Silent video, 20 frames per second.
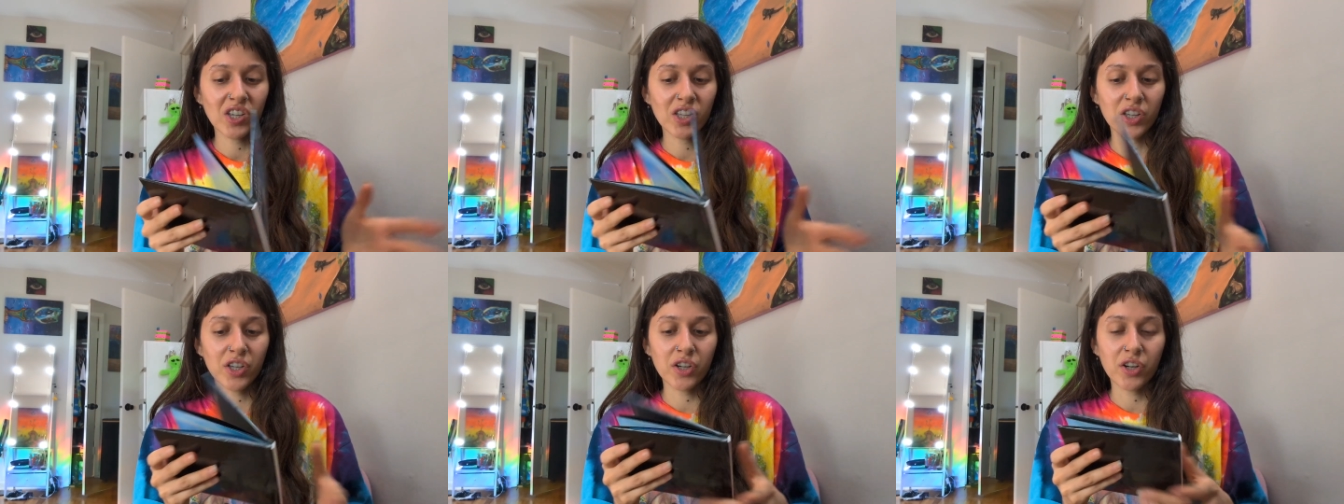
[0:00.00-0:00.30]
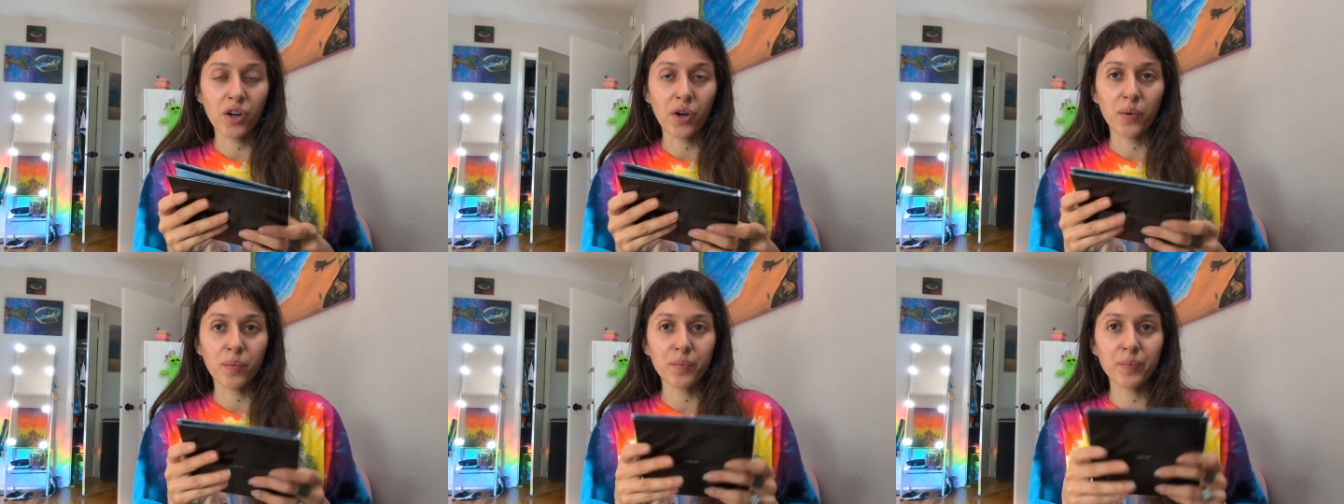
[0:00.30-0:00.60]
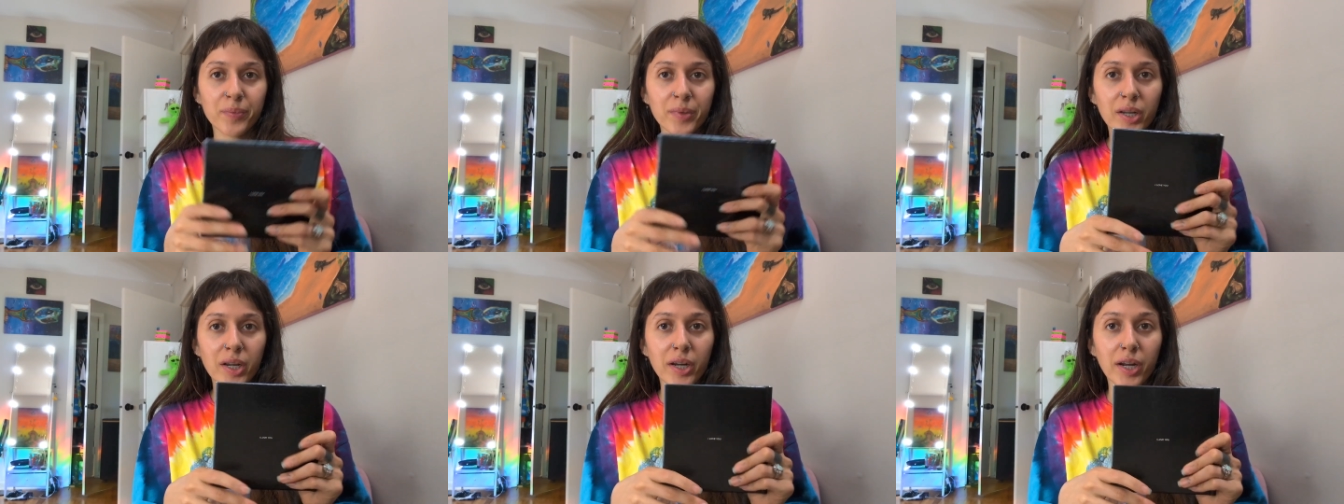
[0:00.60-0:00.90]
you know,
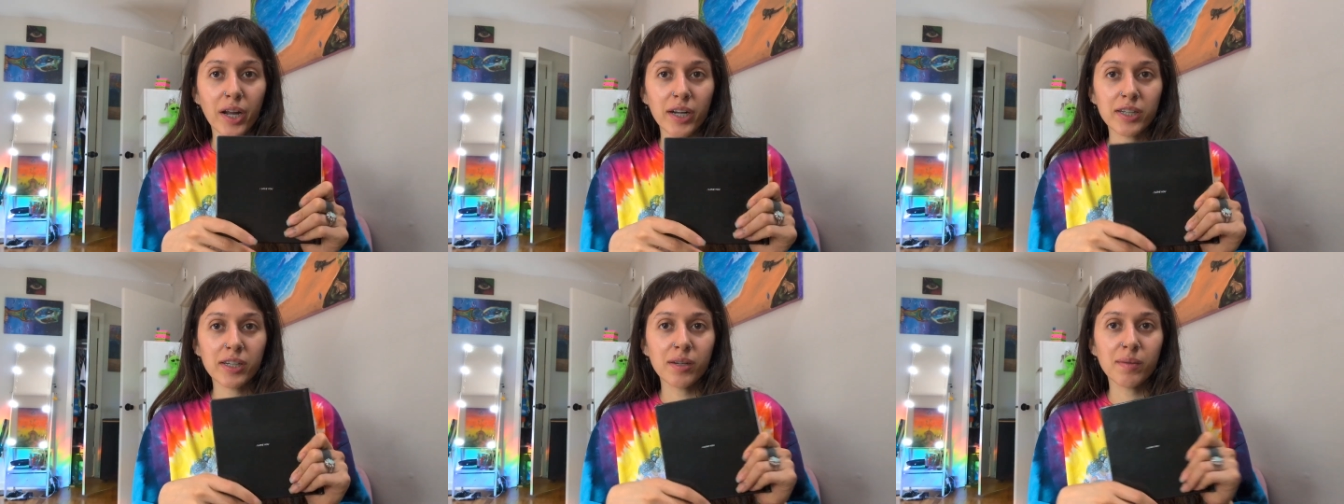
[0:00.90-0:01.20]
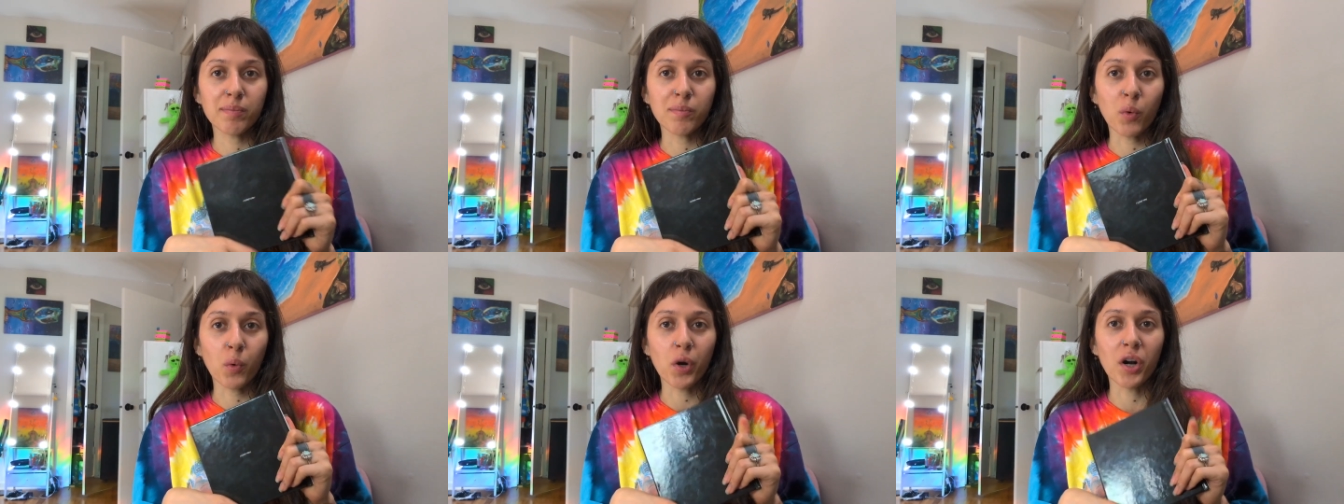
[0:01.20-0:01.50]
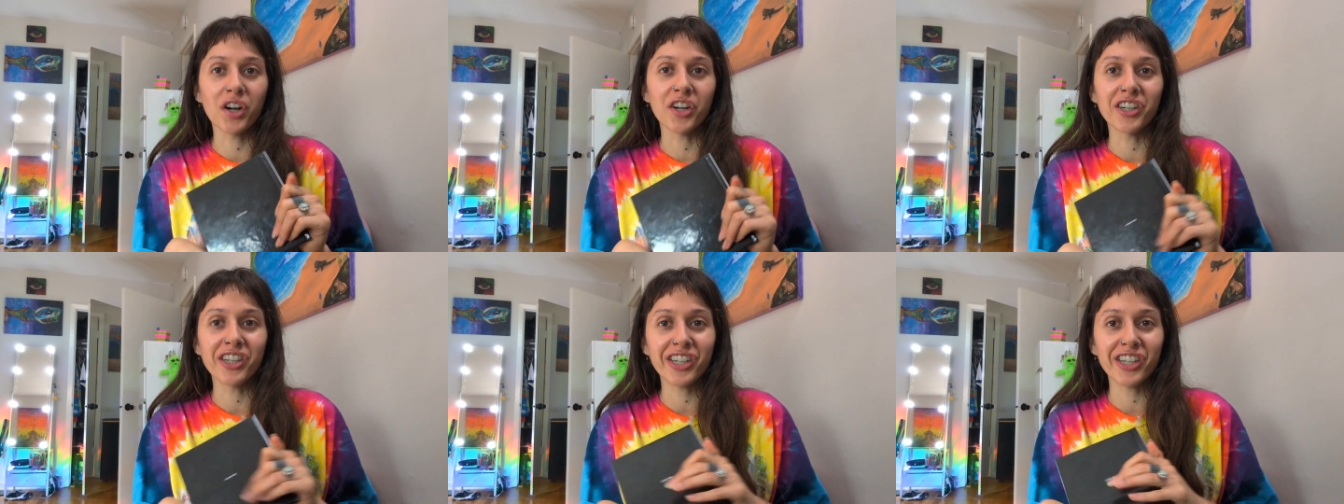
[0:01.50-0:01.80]
connect
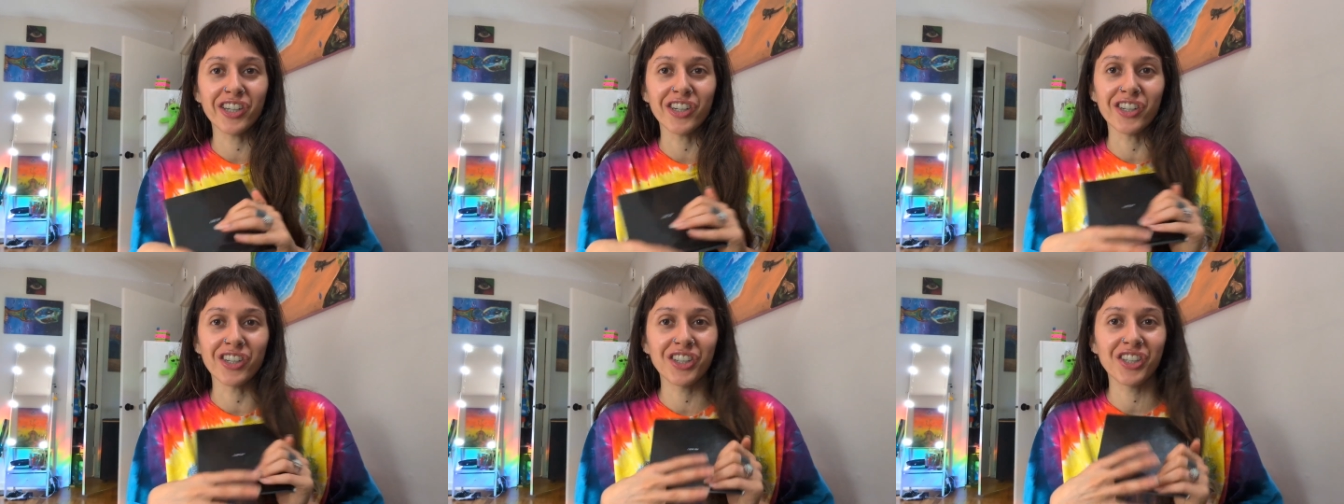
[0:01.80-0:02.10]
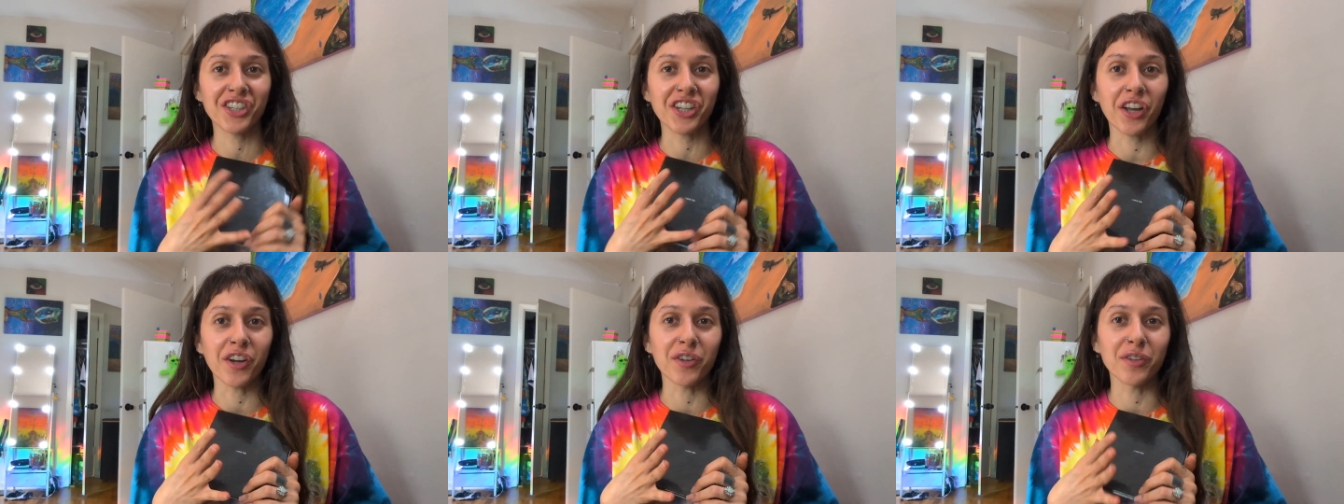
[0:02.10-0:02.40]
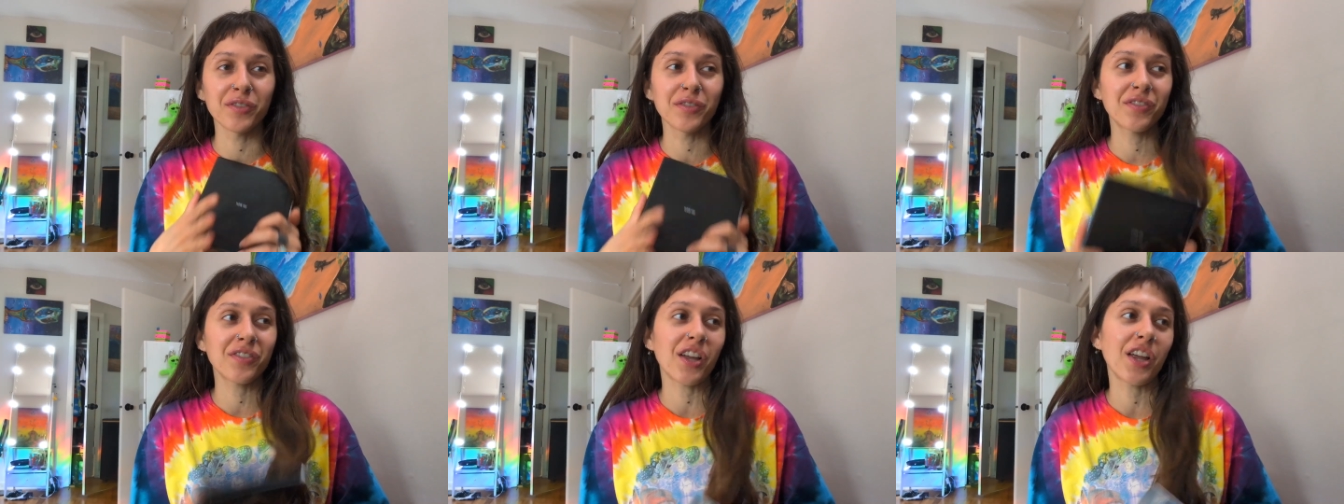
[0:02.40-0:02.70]
more to
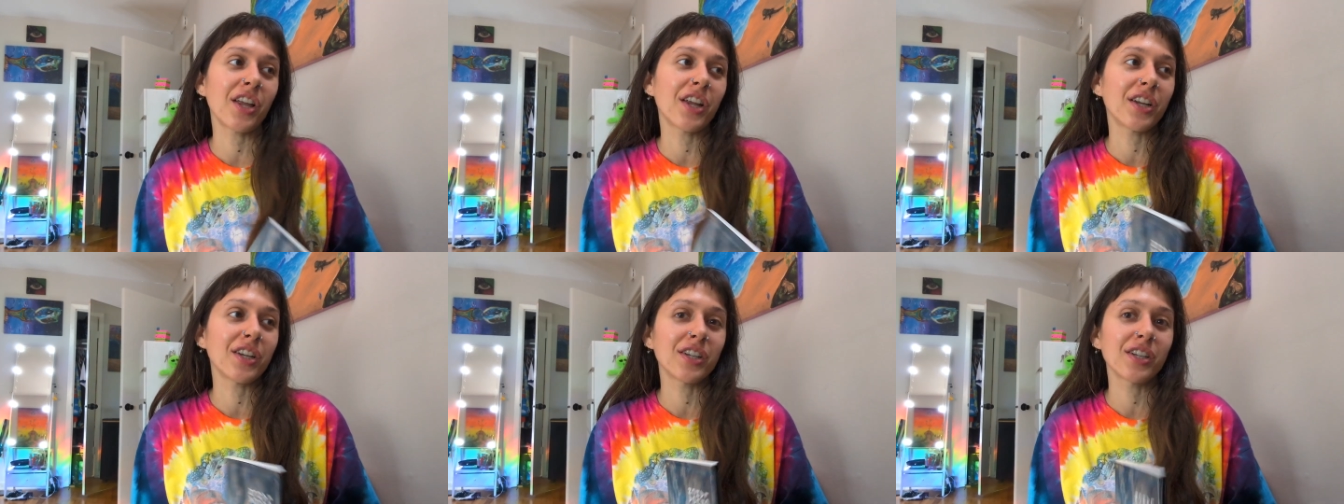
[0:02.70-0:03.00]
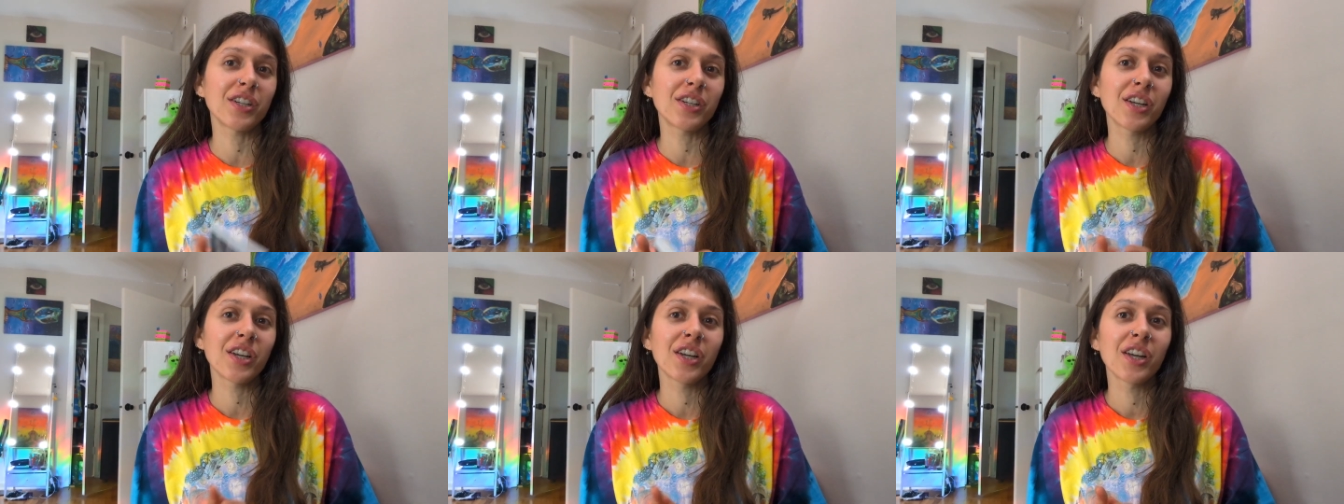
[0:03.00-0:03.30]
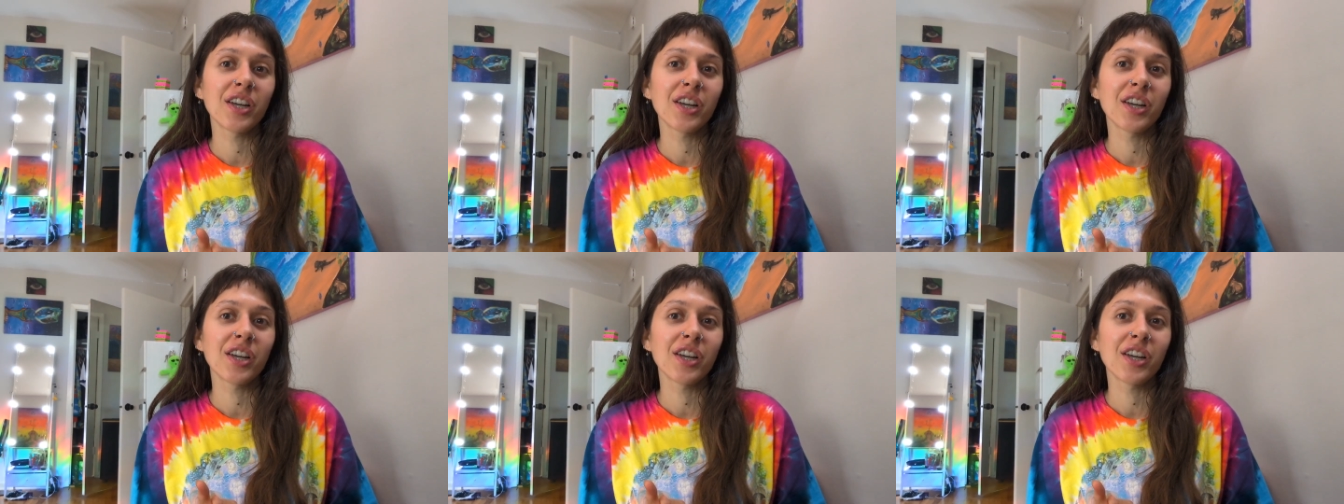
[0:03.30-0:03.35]
yourself and